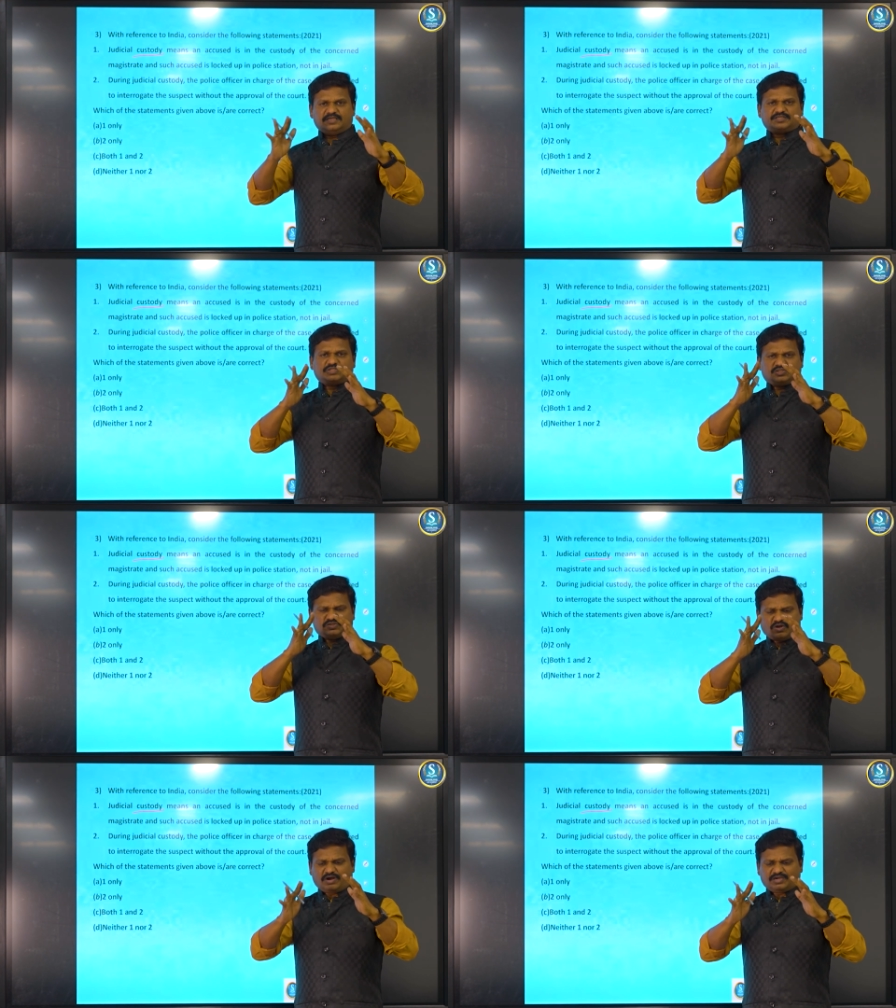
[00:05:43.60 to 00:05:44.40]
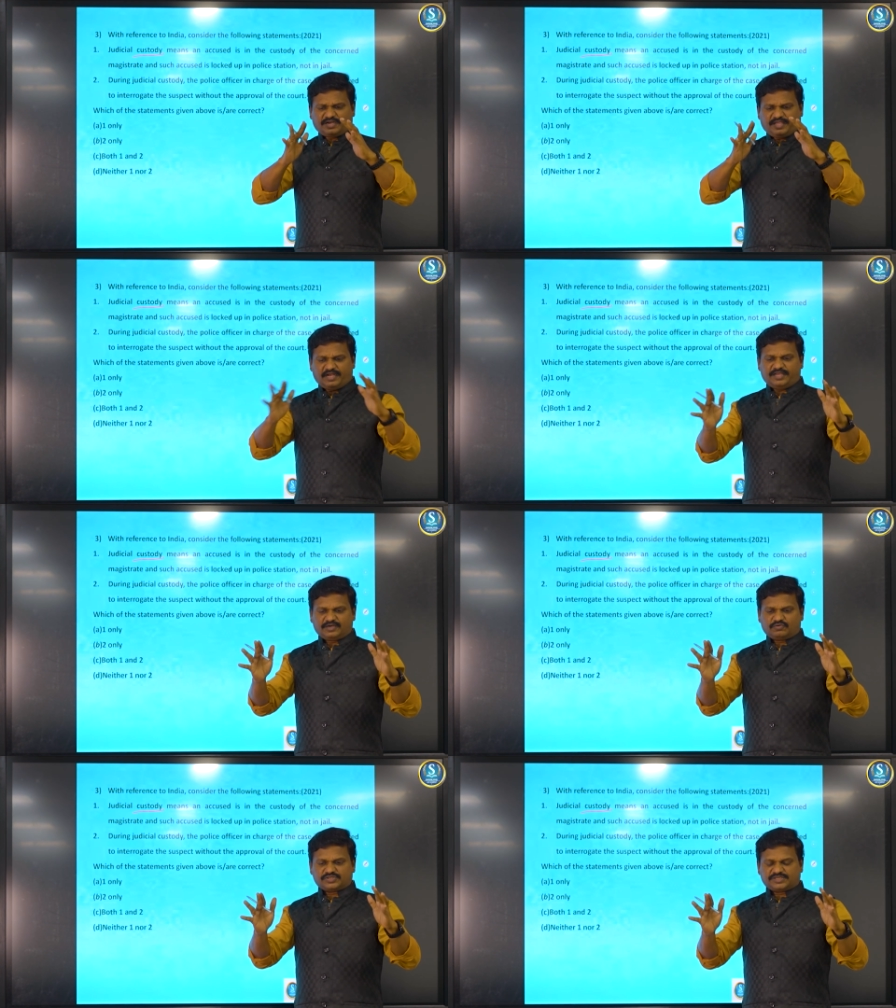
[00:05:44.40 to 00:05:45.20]
This is not an alien
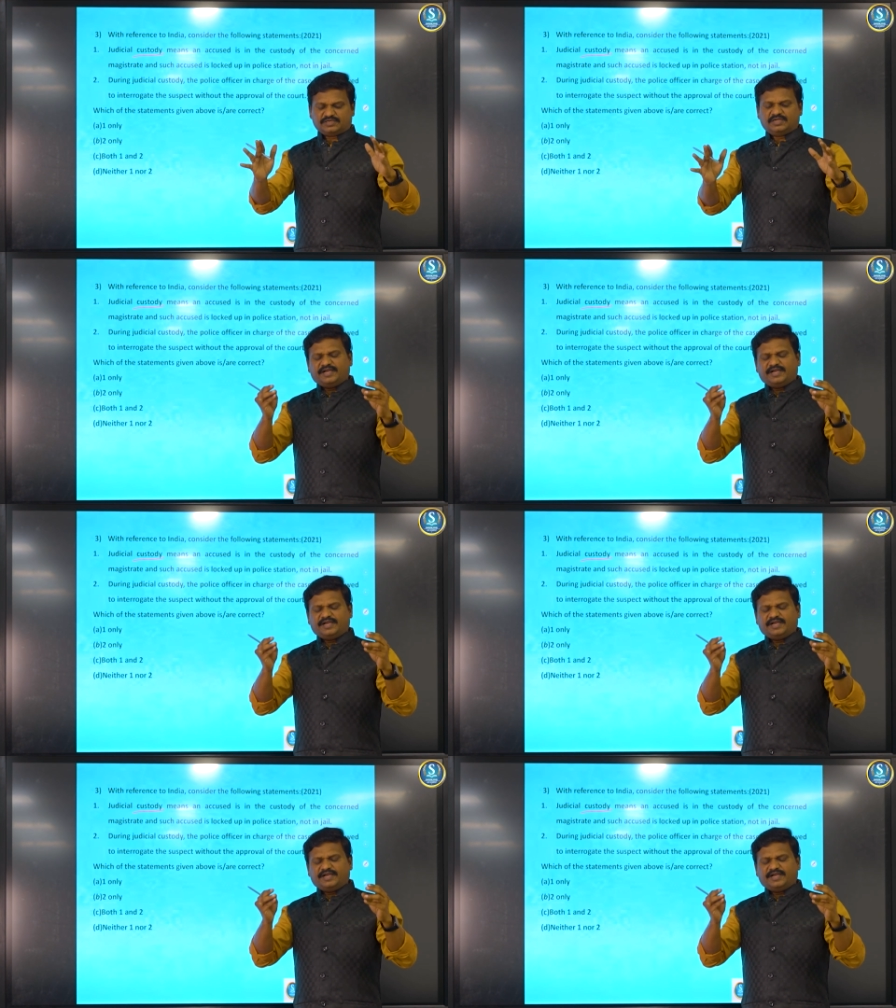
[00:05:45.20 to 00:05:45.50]
question.